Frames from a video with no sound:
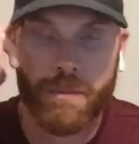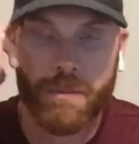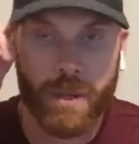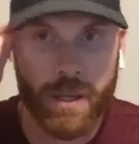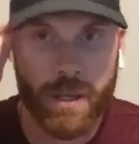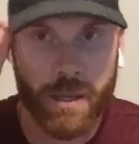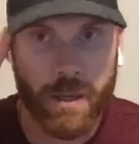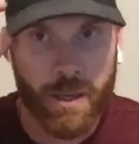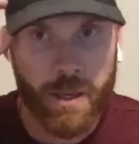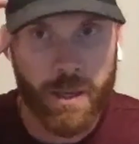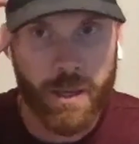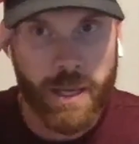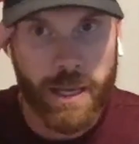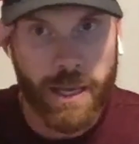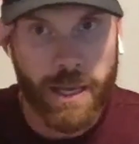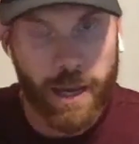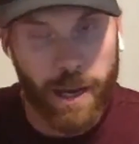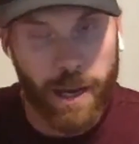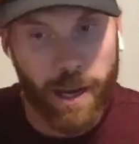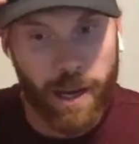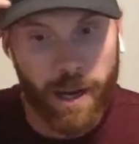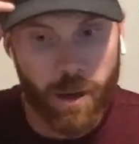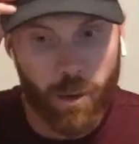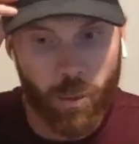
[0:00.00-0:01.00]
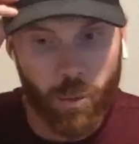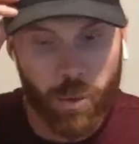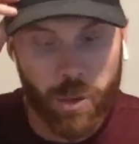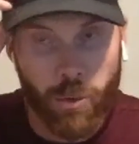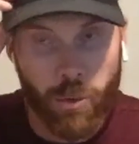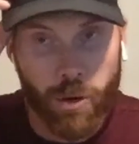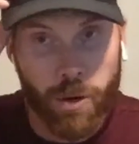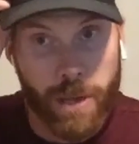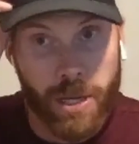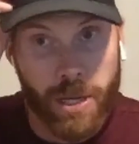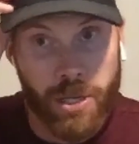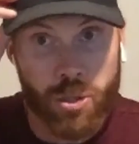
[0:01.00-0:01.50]
But we
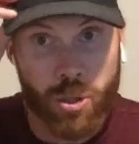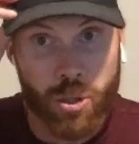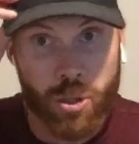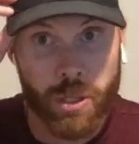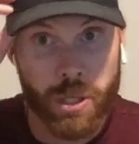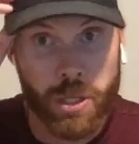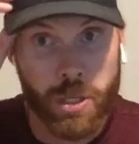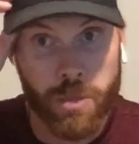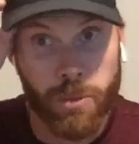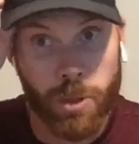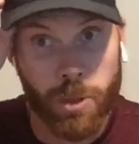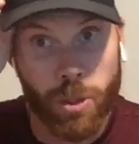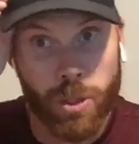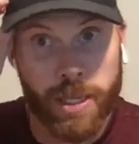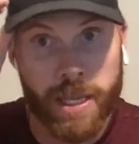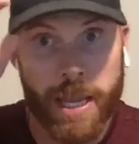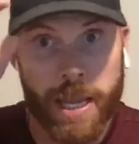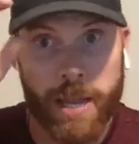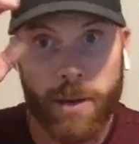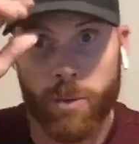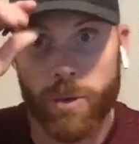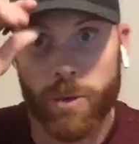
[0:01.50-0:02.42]
want to make sure we communicate